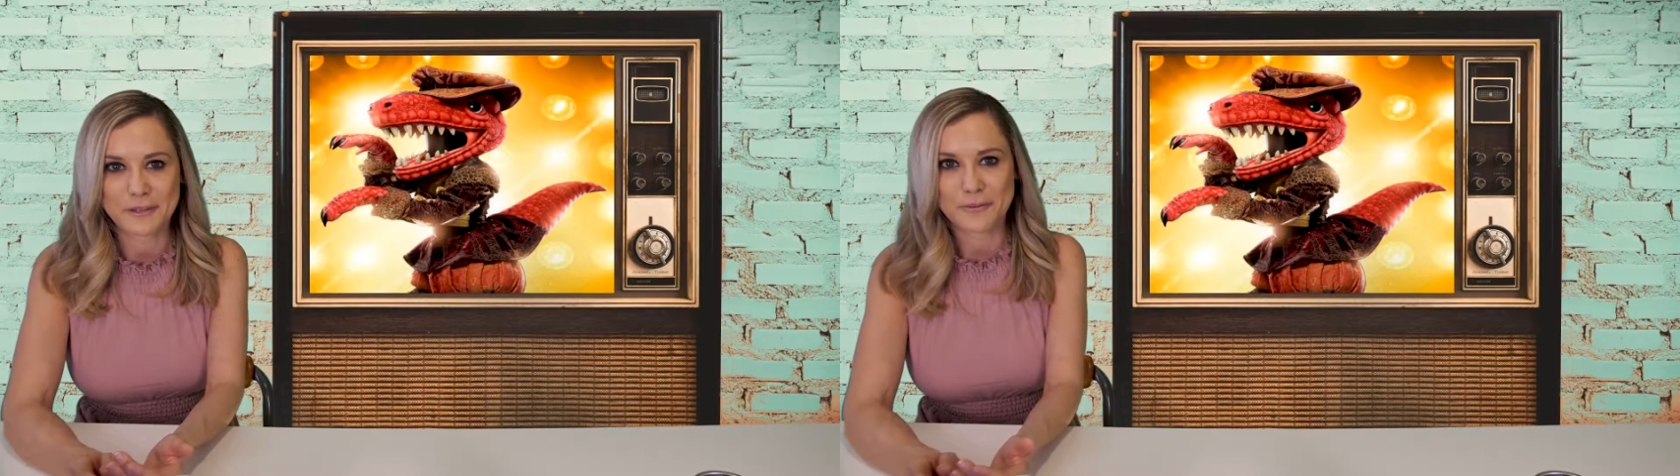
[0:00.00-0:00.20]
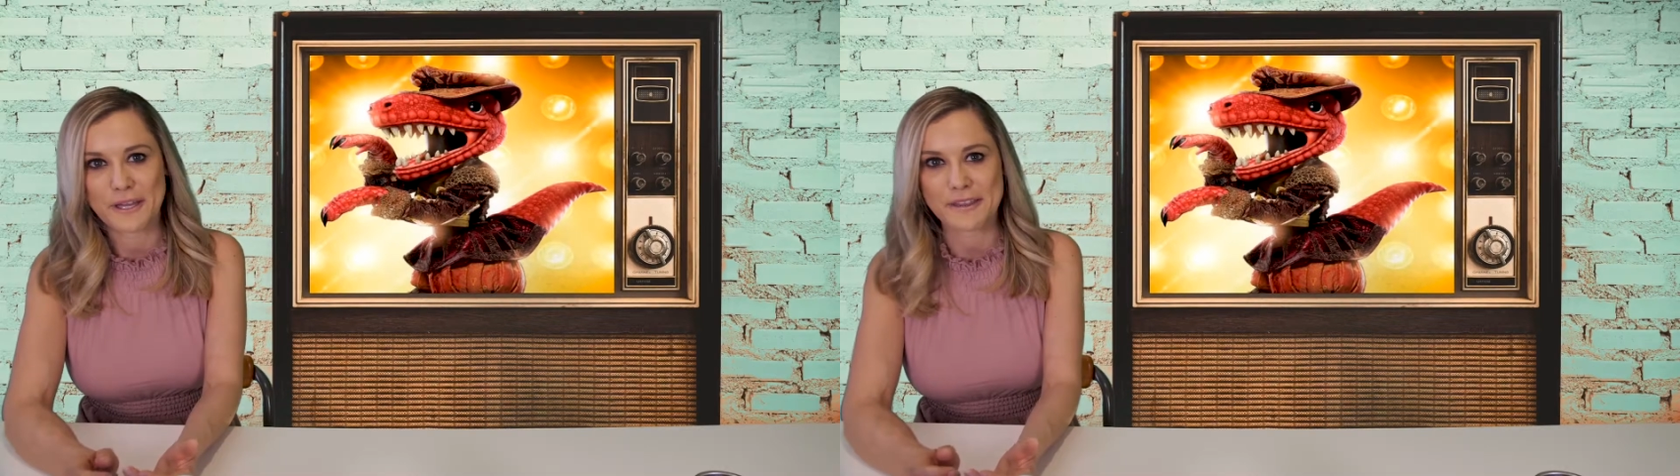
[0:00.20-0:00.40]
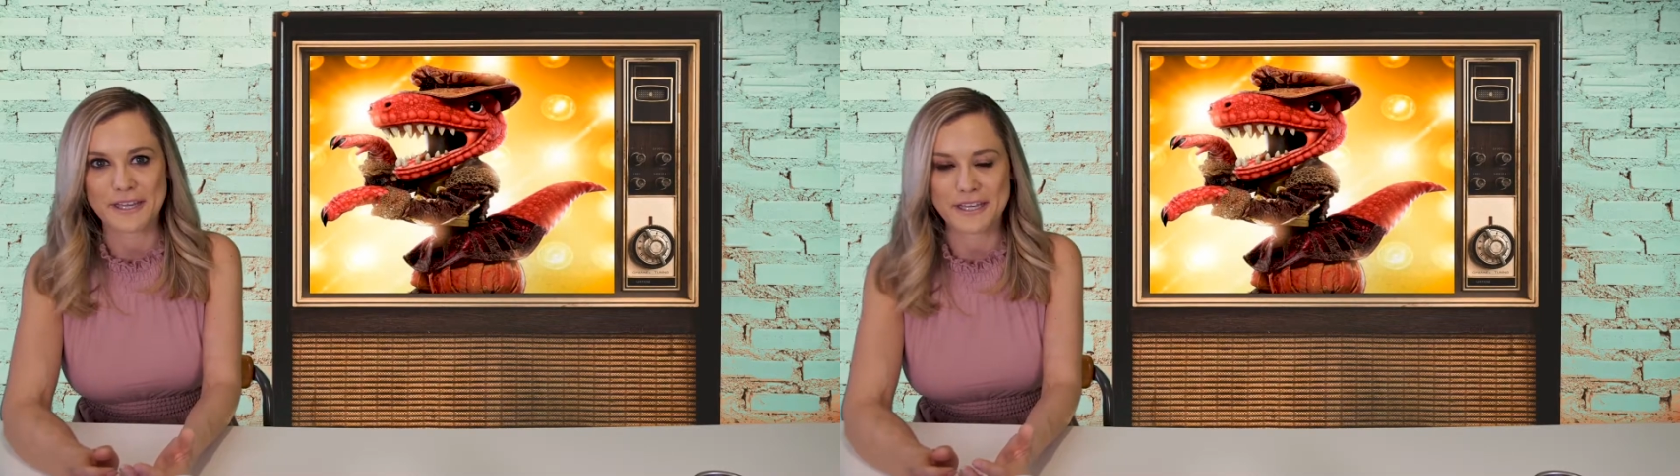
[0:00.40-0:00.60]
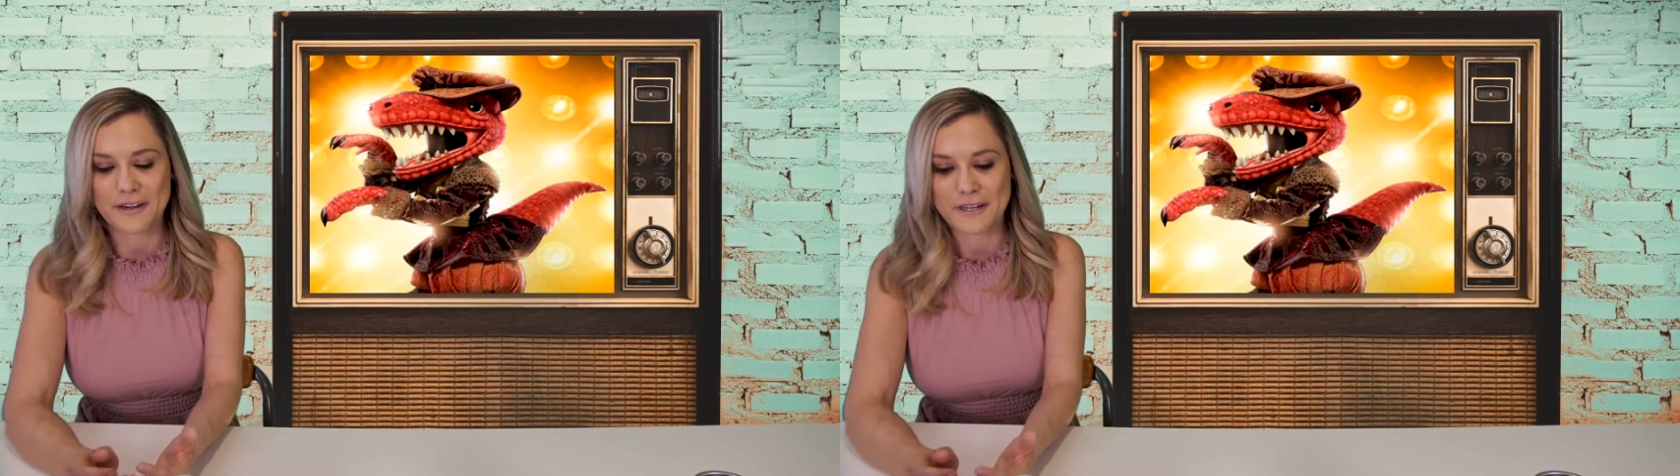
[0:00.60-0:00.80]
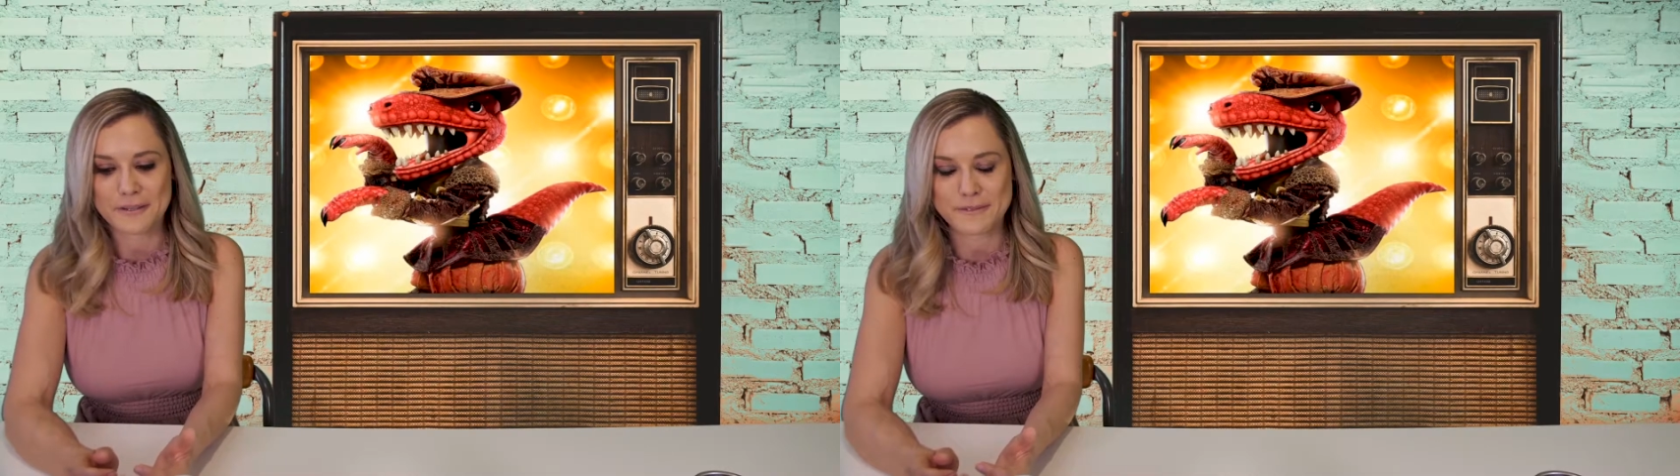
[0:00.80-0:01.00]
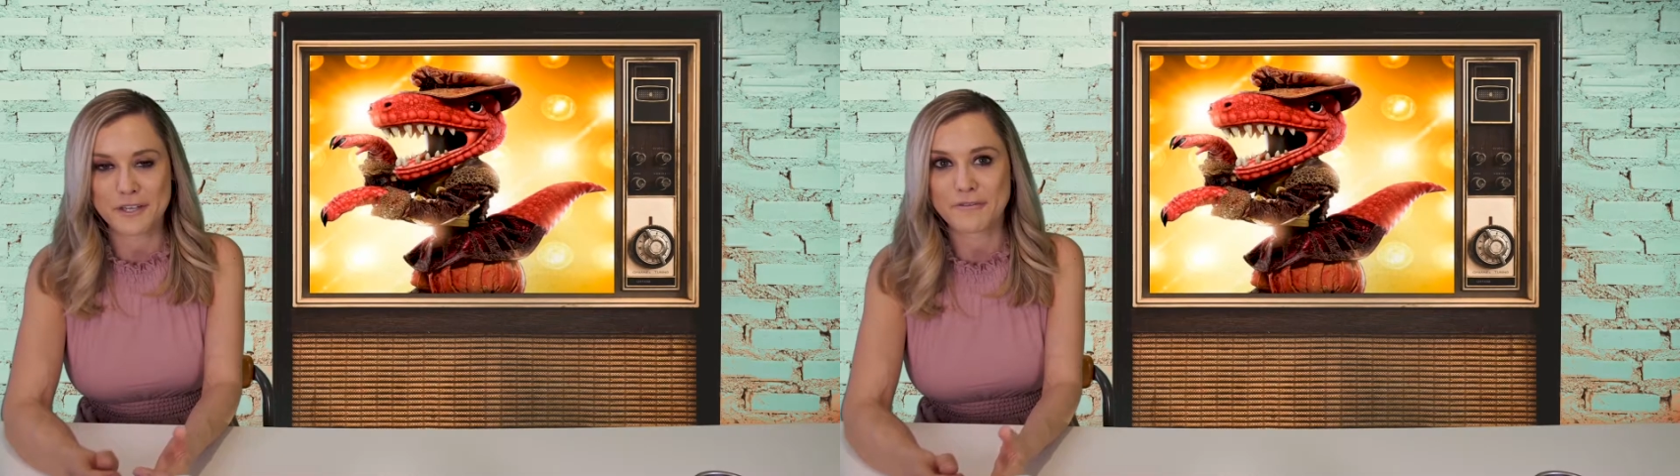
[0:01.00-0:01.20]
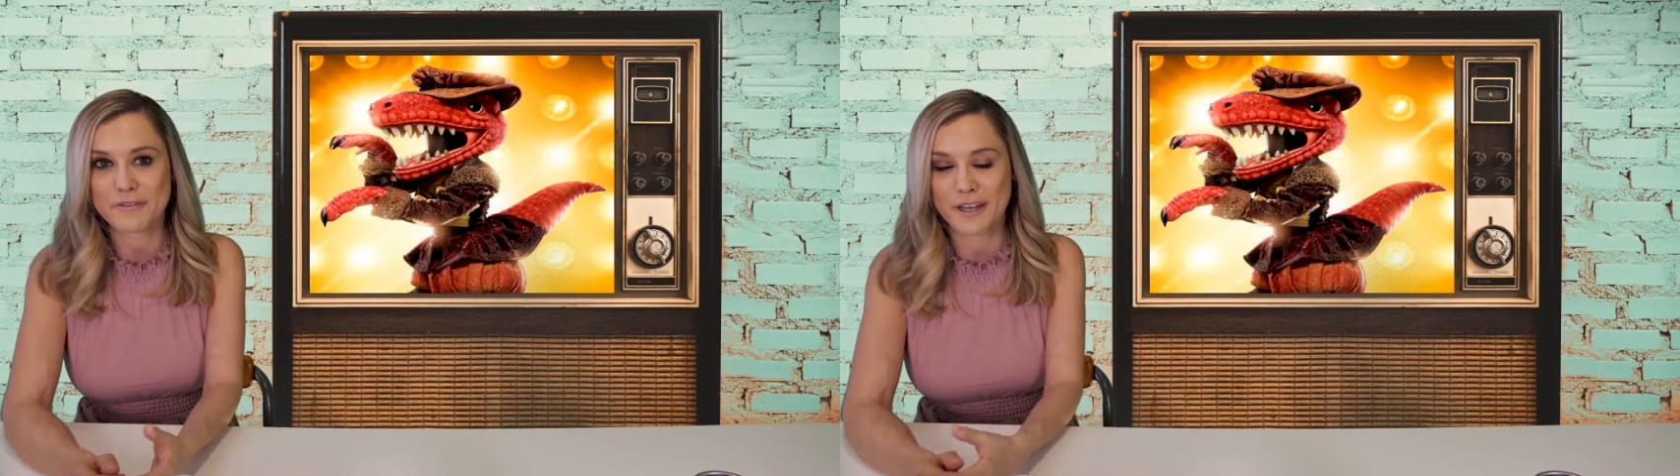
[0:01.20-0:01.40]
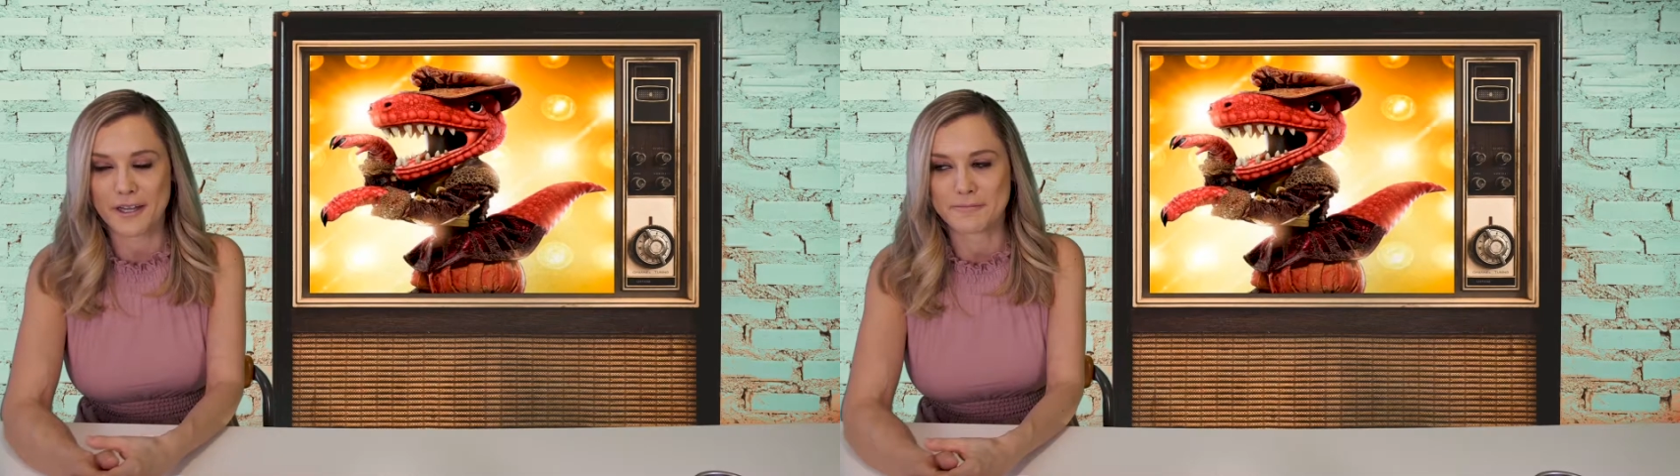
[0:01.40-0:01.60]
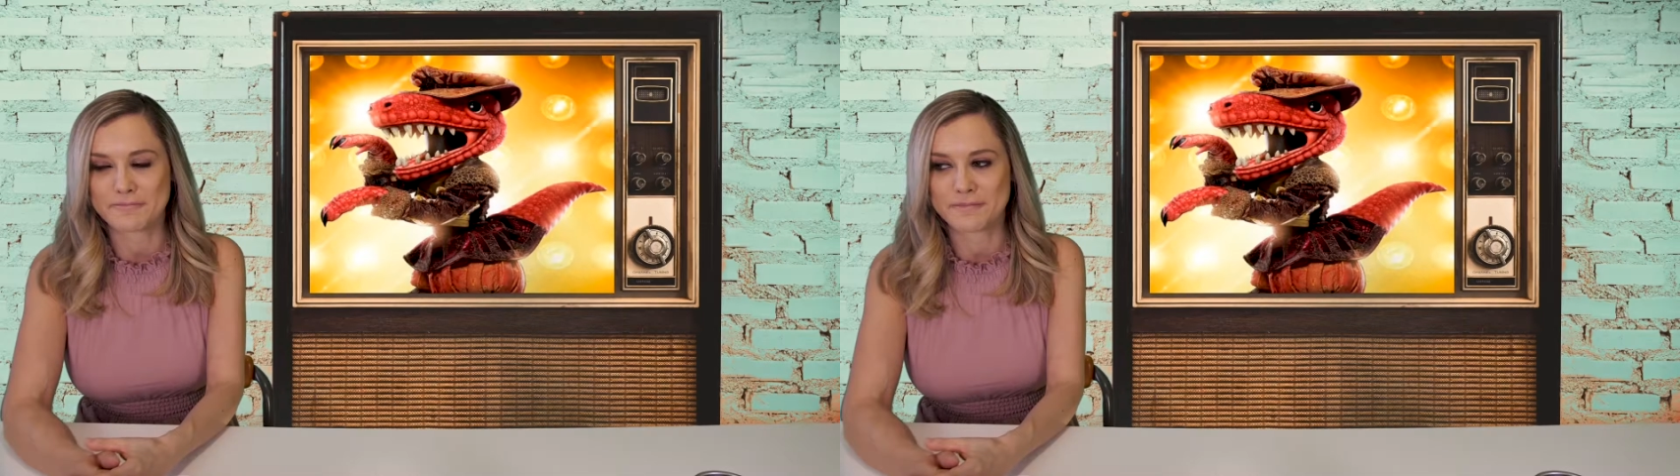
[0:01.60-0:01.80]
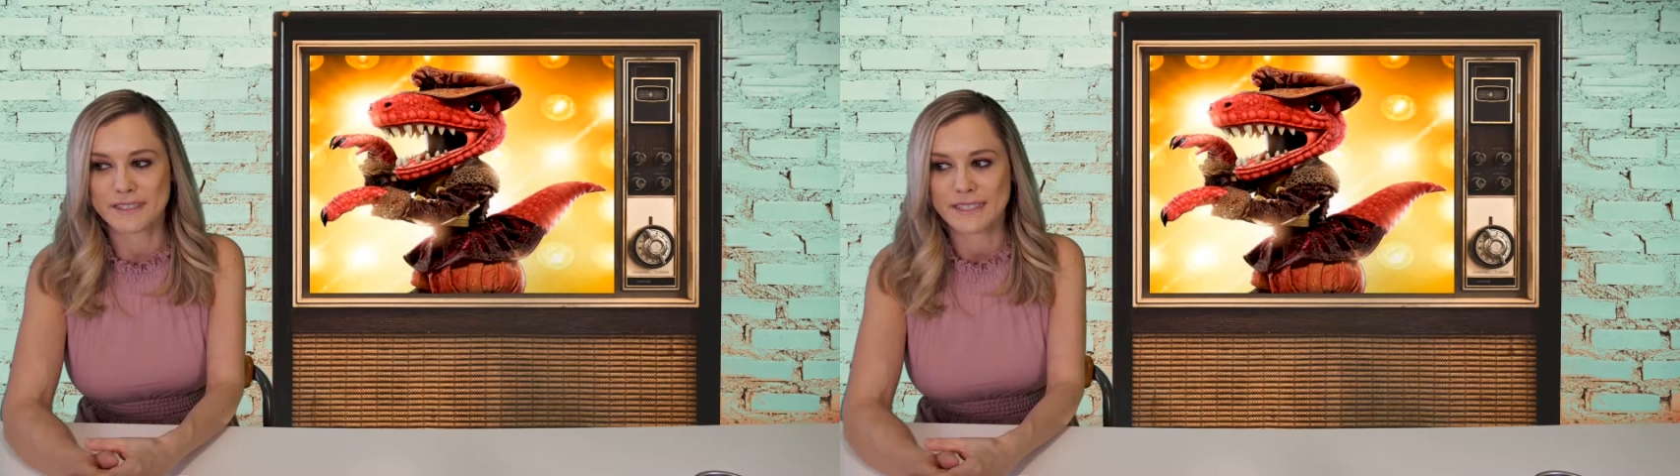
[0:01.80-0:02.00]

the way they carried themselves, and